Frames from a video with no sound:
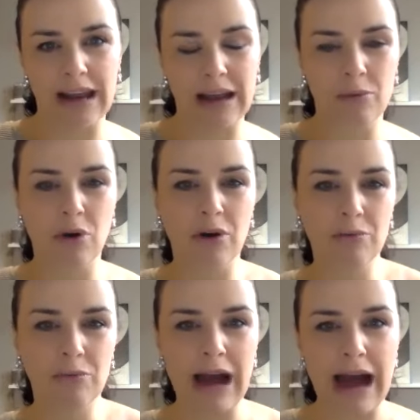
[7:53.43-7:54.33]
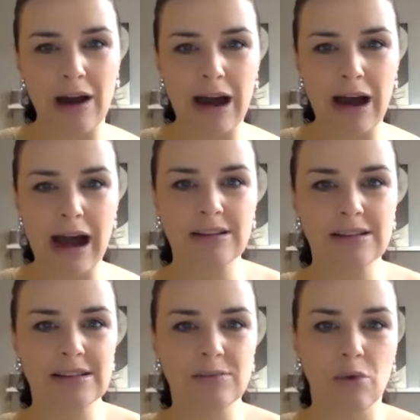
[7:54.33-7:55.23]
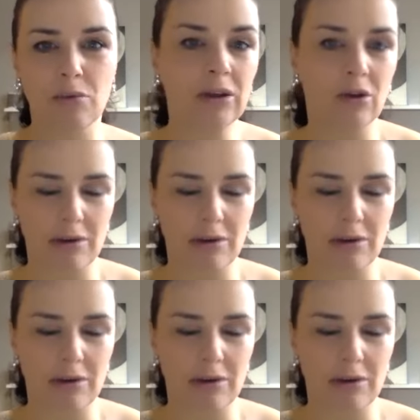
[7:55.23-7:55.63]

Like, how does a woman or